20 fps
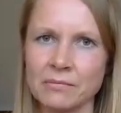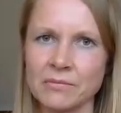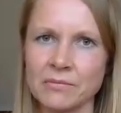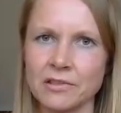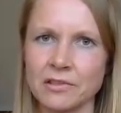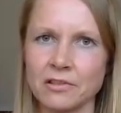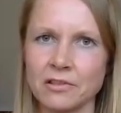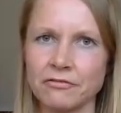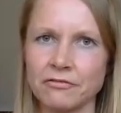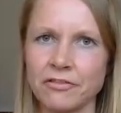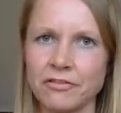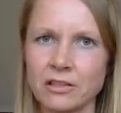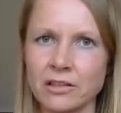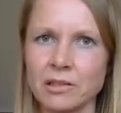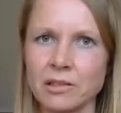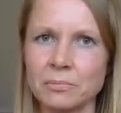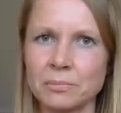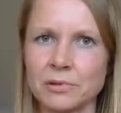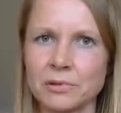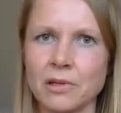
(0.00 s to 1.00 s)
in some sort of
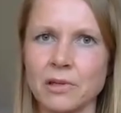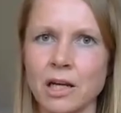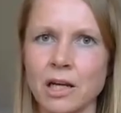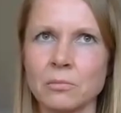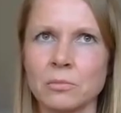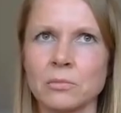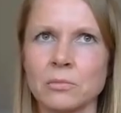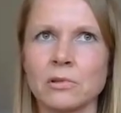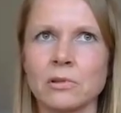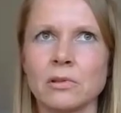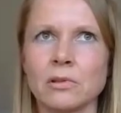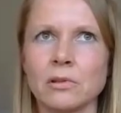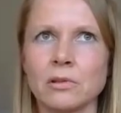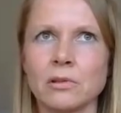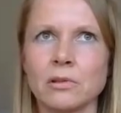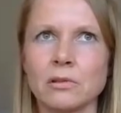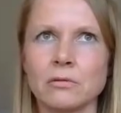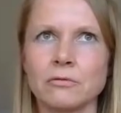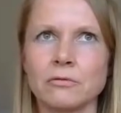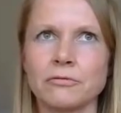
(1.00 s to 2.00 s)
very
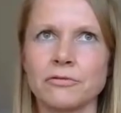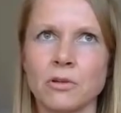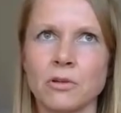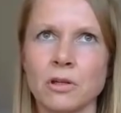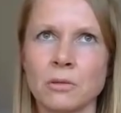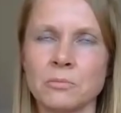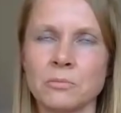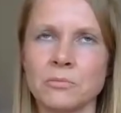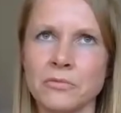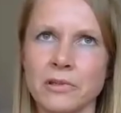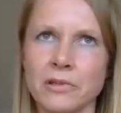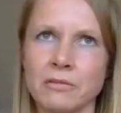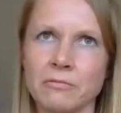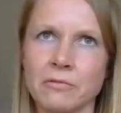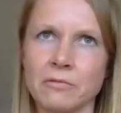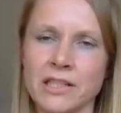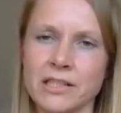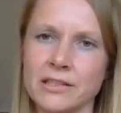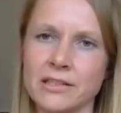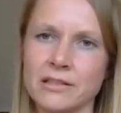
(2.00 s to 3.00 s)
primal form
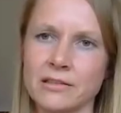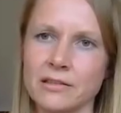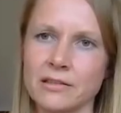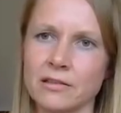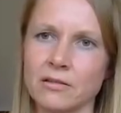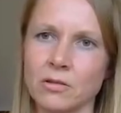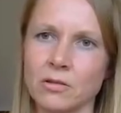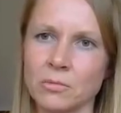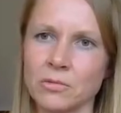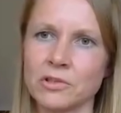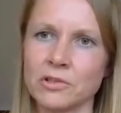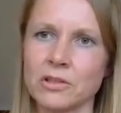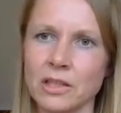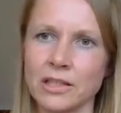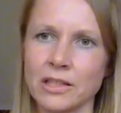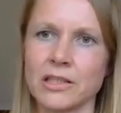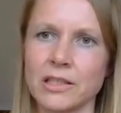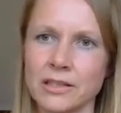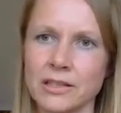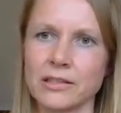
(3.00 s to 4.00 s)
when it's almost
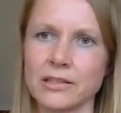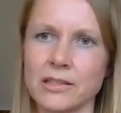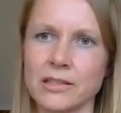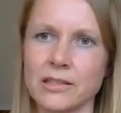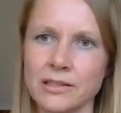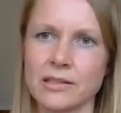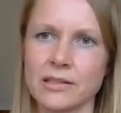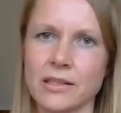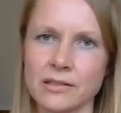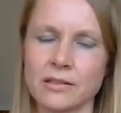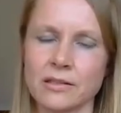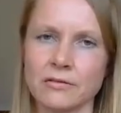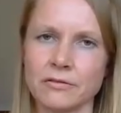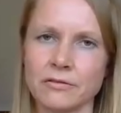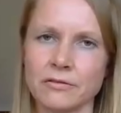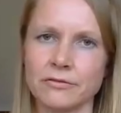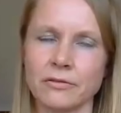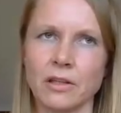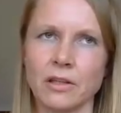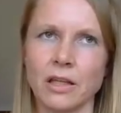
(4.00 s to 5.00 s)
like just this sense
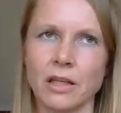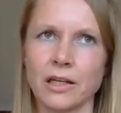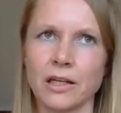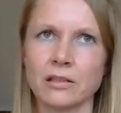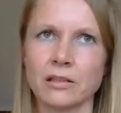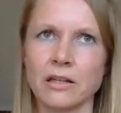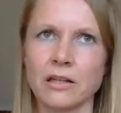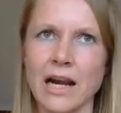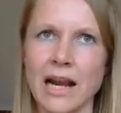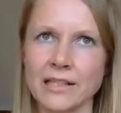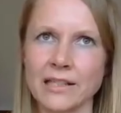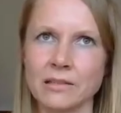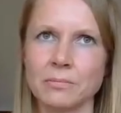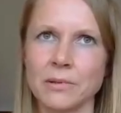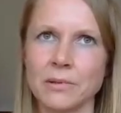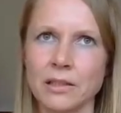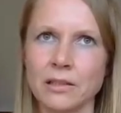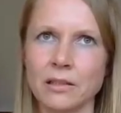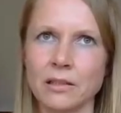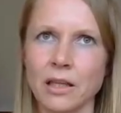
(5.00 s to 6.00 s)
of like
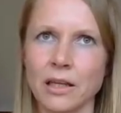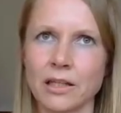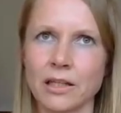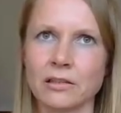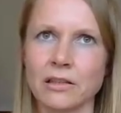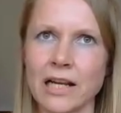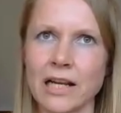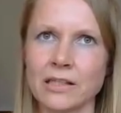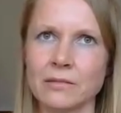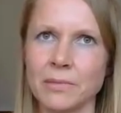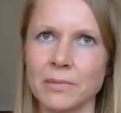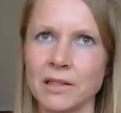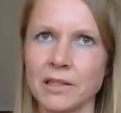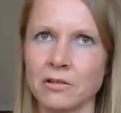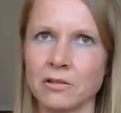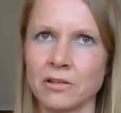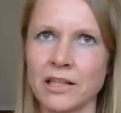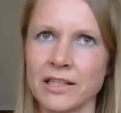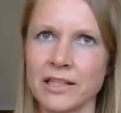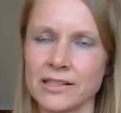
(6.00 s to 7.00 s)
grasping
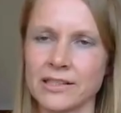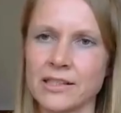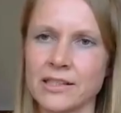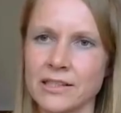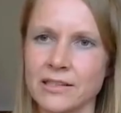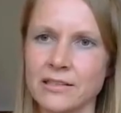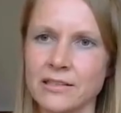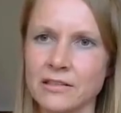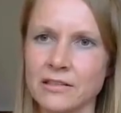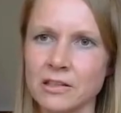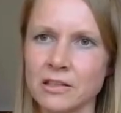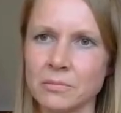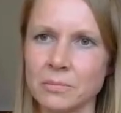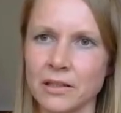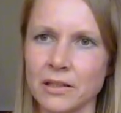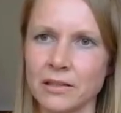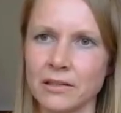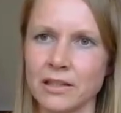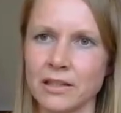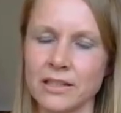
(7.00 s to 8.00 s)
on existence,
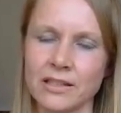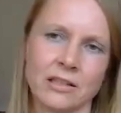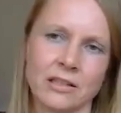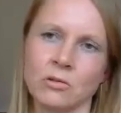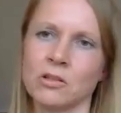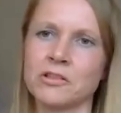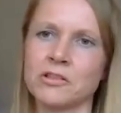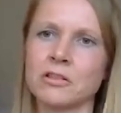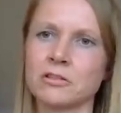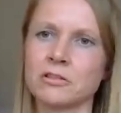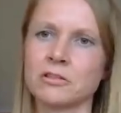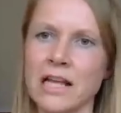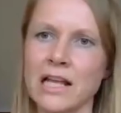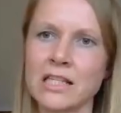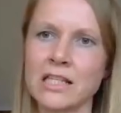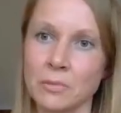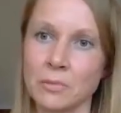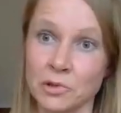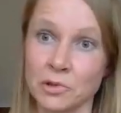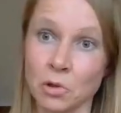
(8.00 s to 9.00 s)
but it can also
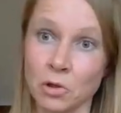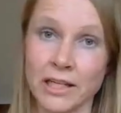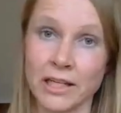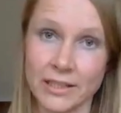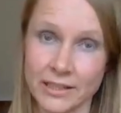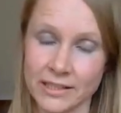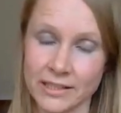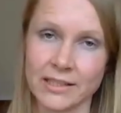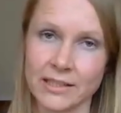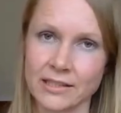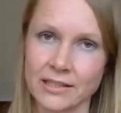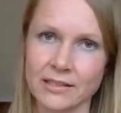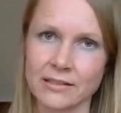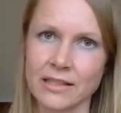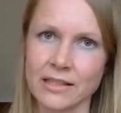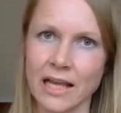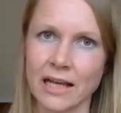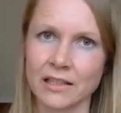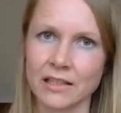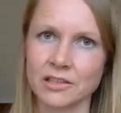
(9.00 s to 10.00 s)
grasp on
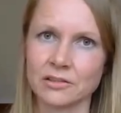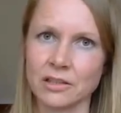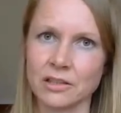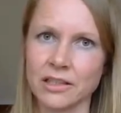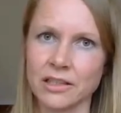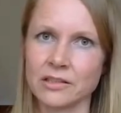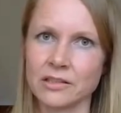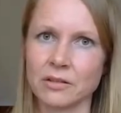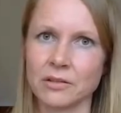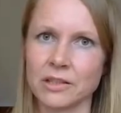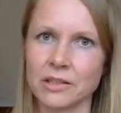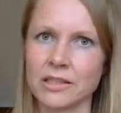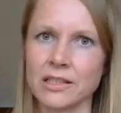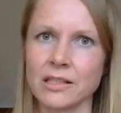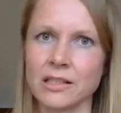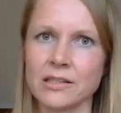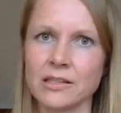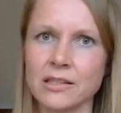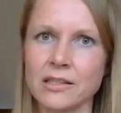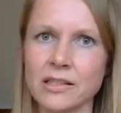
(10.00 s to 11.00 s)
non-existence actually. So it's
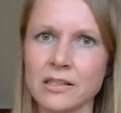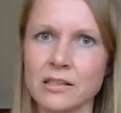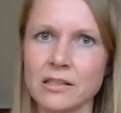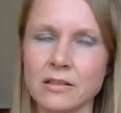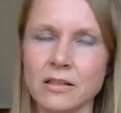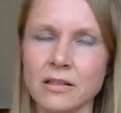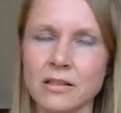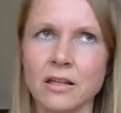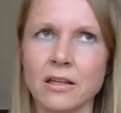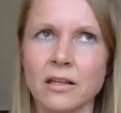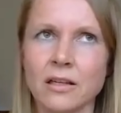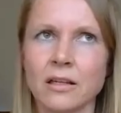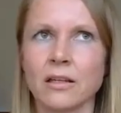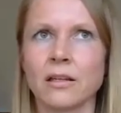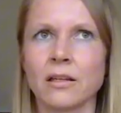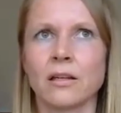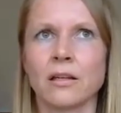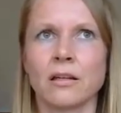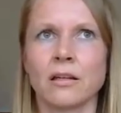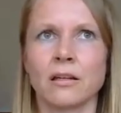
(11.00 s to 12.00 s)
just this
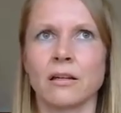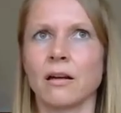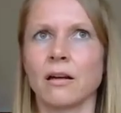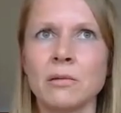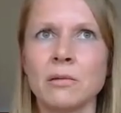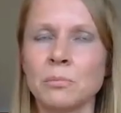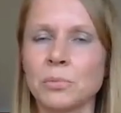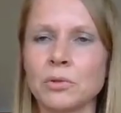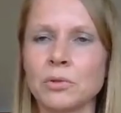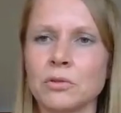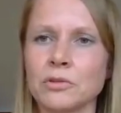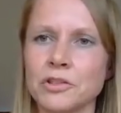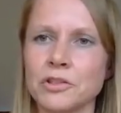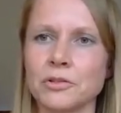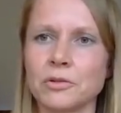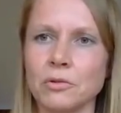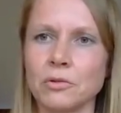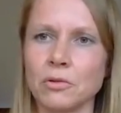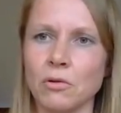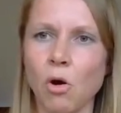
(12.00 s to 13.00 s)
impulse
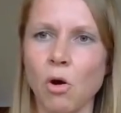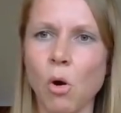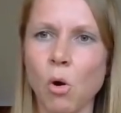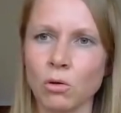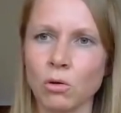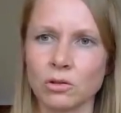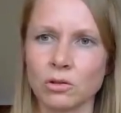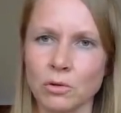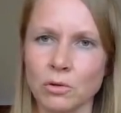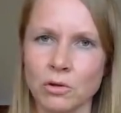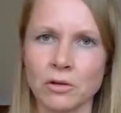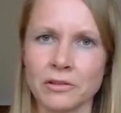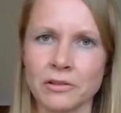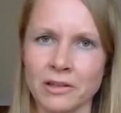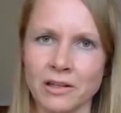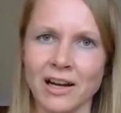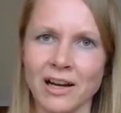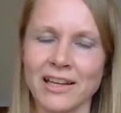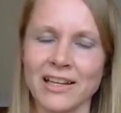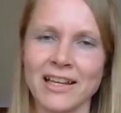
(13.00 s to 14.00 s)
to hold
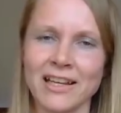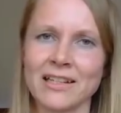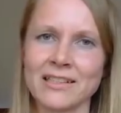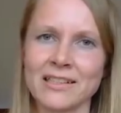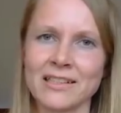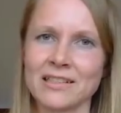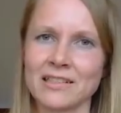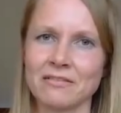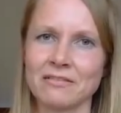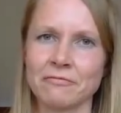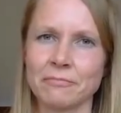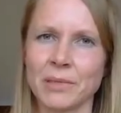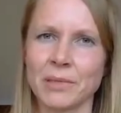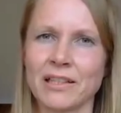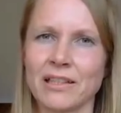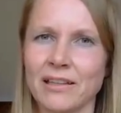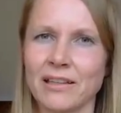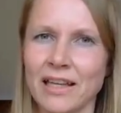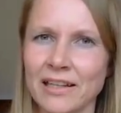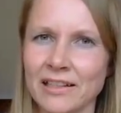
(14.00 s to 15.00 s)
on, I guess,
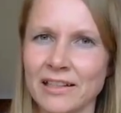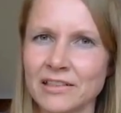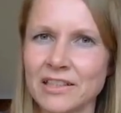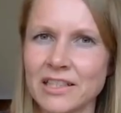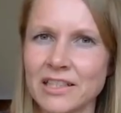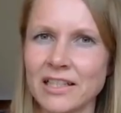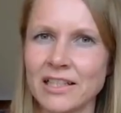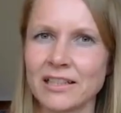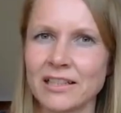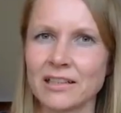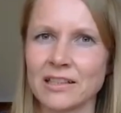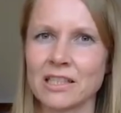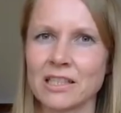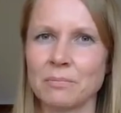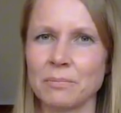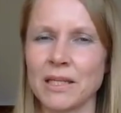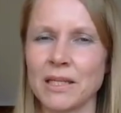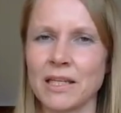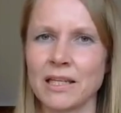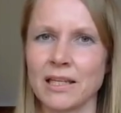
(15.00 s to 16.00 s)
but energetically
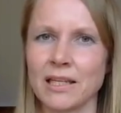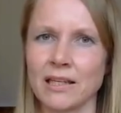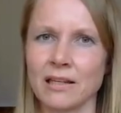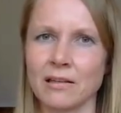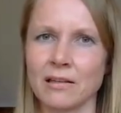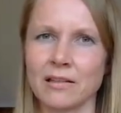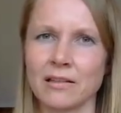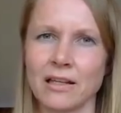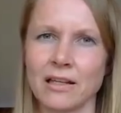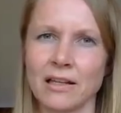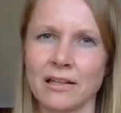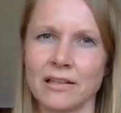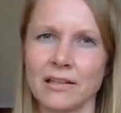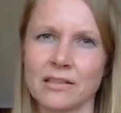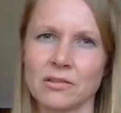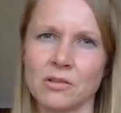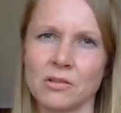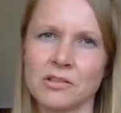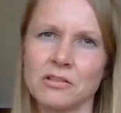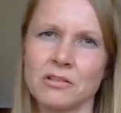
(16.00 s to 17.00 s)
speaking. And
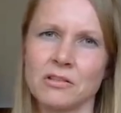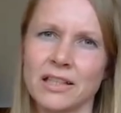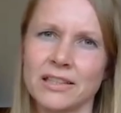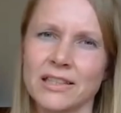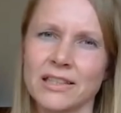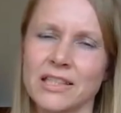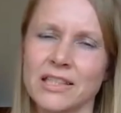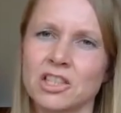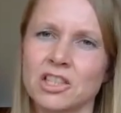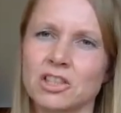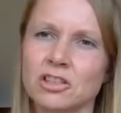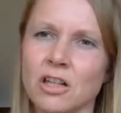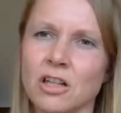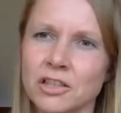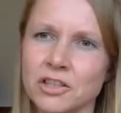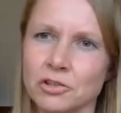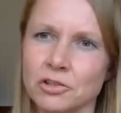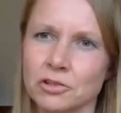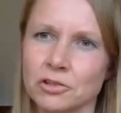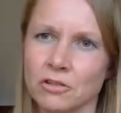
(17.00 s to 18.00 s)
it's also like the
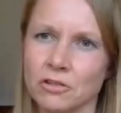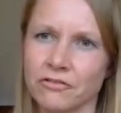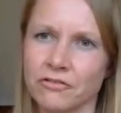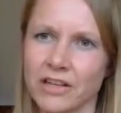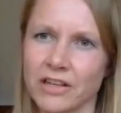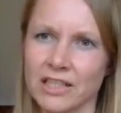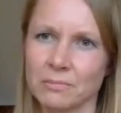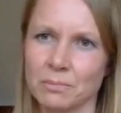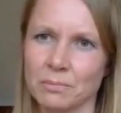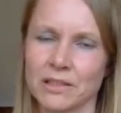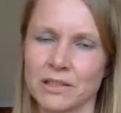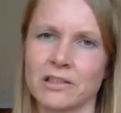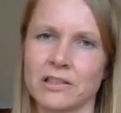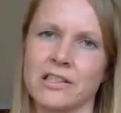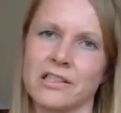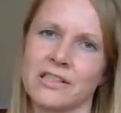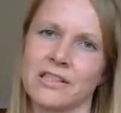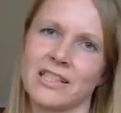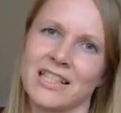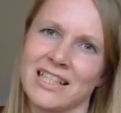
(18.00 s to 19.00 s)
structure of
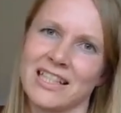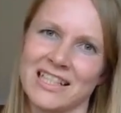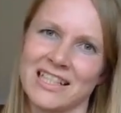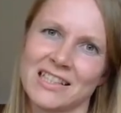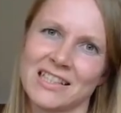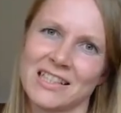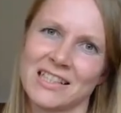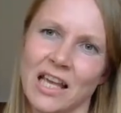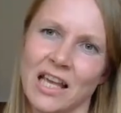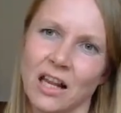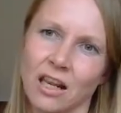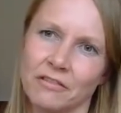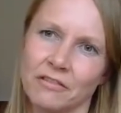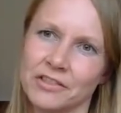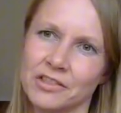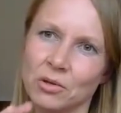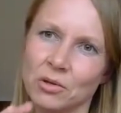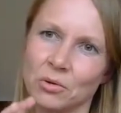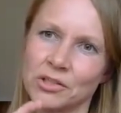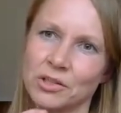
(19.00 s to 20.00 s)
experiencing in itself.
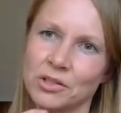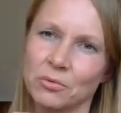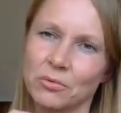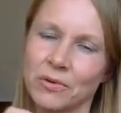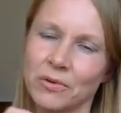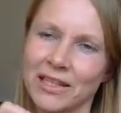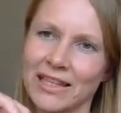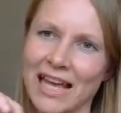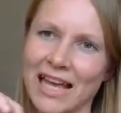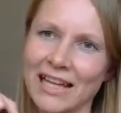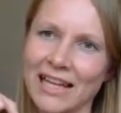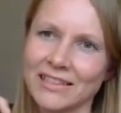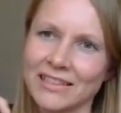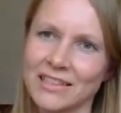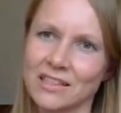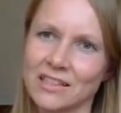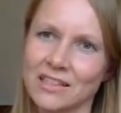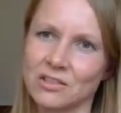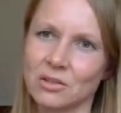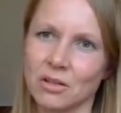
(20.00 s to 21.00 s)
So when that
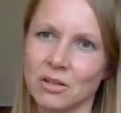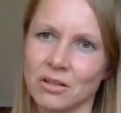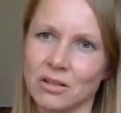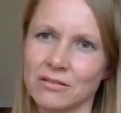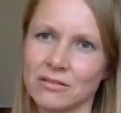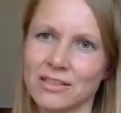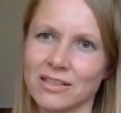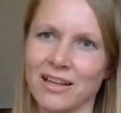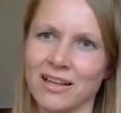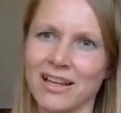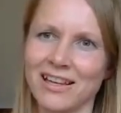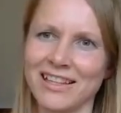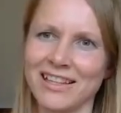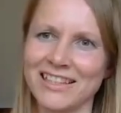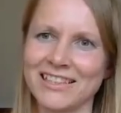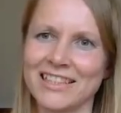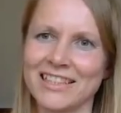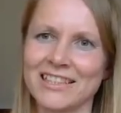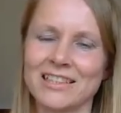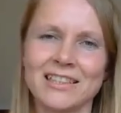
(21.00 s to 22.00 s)
dissolves,
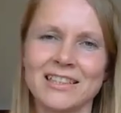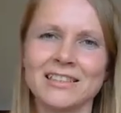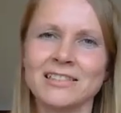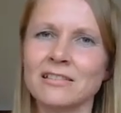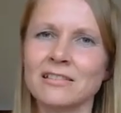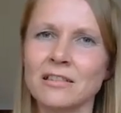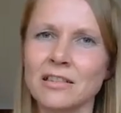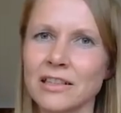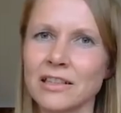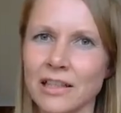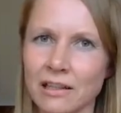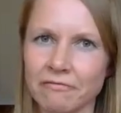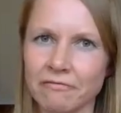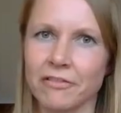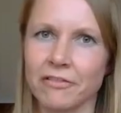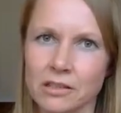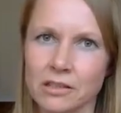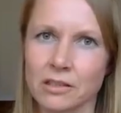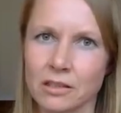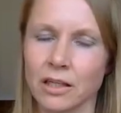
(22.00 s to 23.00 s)
it literally then
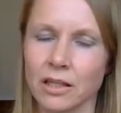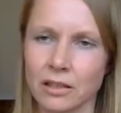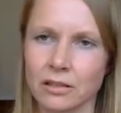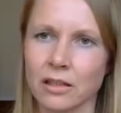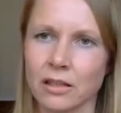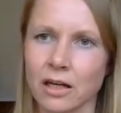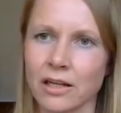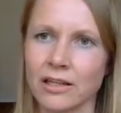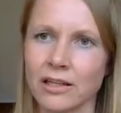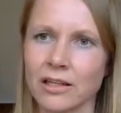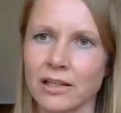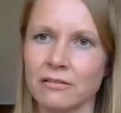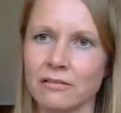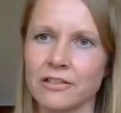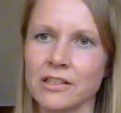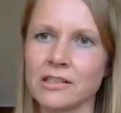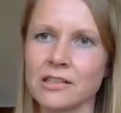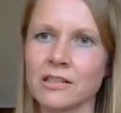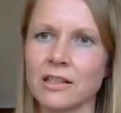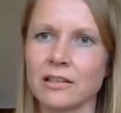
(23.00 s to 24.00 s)
feels like dying. It
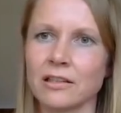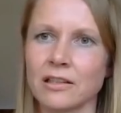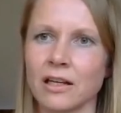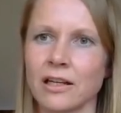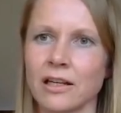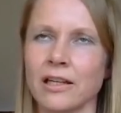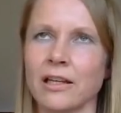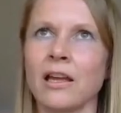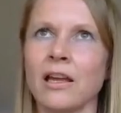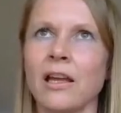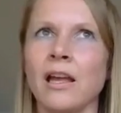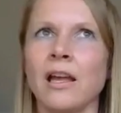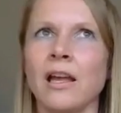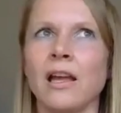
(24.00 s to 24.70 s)
feels like dying.